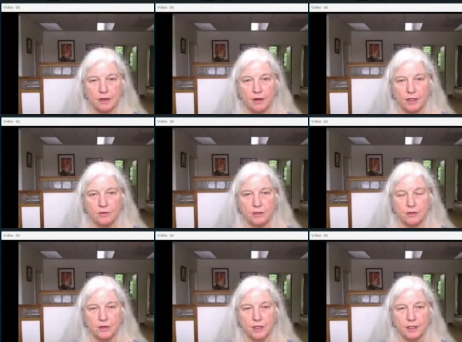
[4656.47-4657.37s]
All right, you
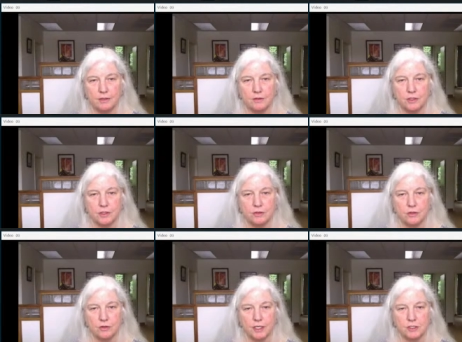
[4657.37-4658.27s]
can go ahead and look at your
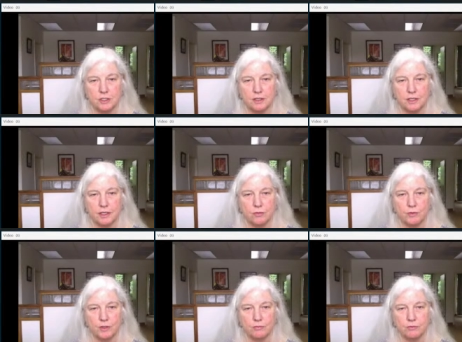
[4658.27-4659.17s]
location. I'll let you
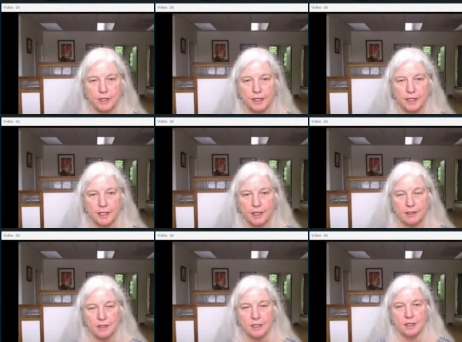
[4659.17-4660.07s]
read through that
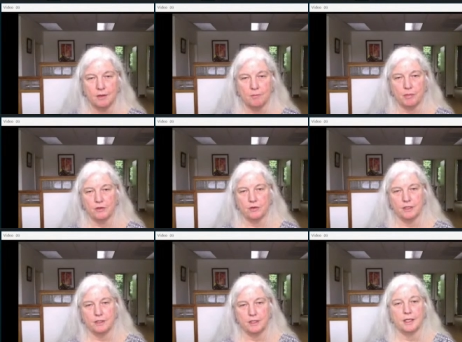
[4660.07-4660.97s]
again but you're
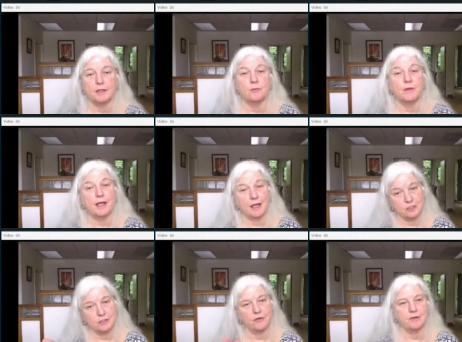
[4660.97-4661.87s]
in the, the
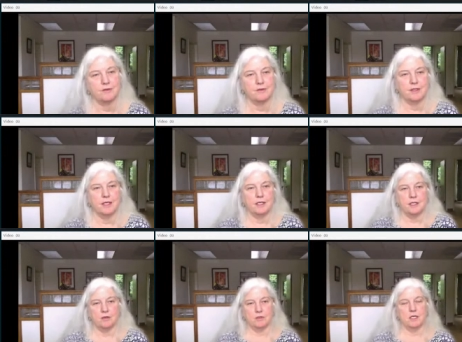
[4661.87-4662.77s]
reaction area is the
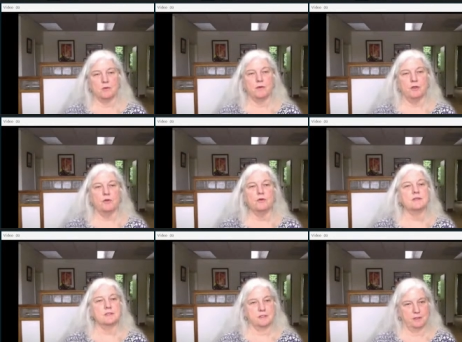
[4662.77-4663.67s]
kidney, okay? We learned
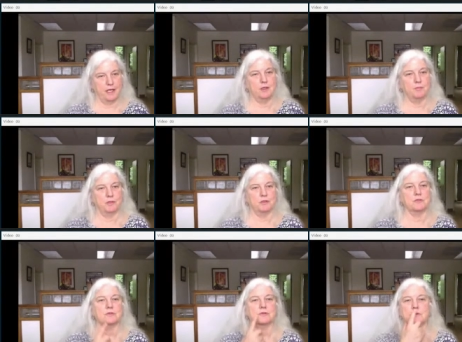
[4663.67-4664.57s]
this in
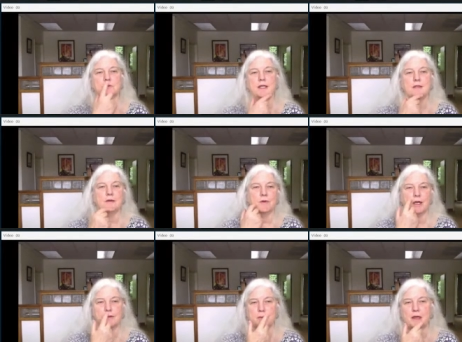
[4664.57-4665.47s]
acupuncture school, right?
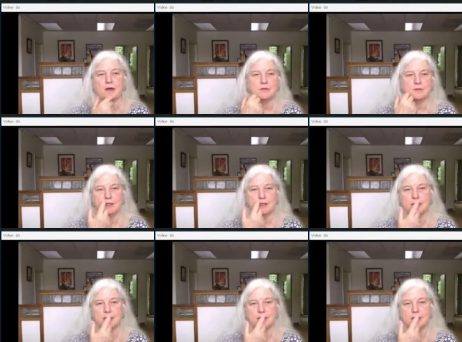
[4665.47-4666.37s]
Around the mouth is
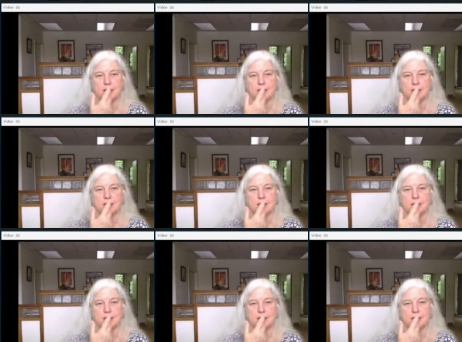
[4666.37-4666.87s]
kidney.